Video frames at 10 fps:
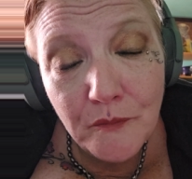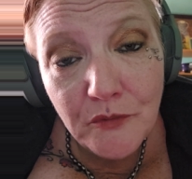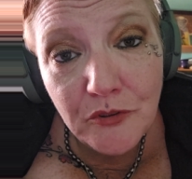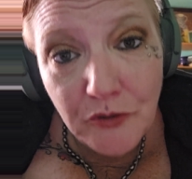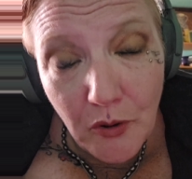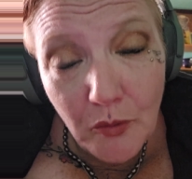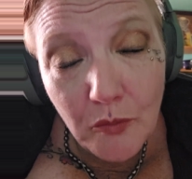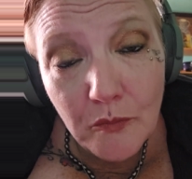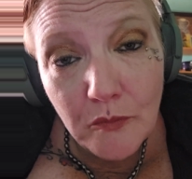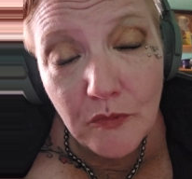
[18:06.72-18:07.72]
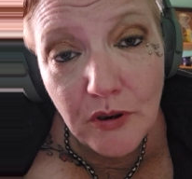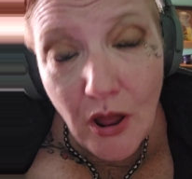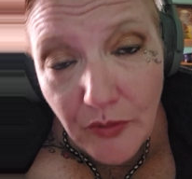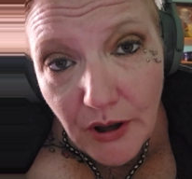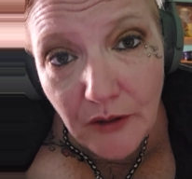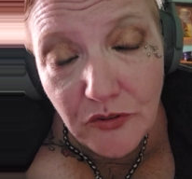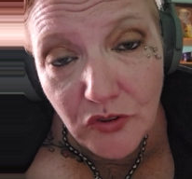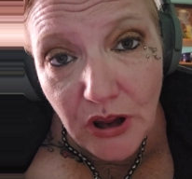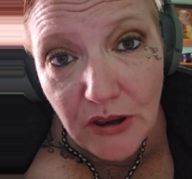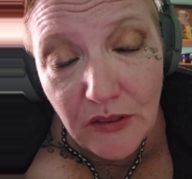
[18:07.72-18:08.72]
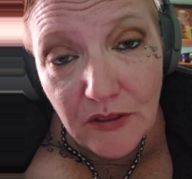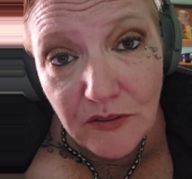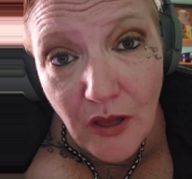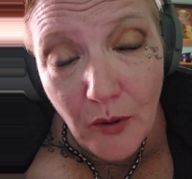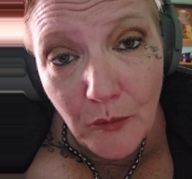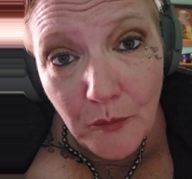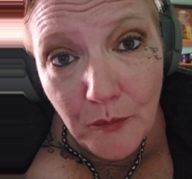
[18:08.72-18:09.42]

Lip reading: So, now that I've straightened this out,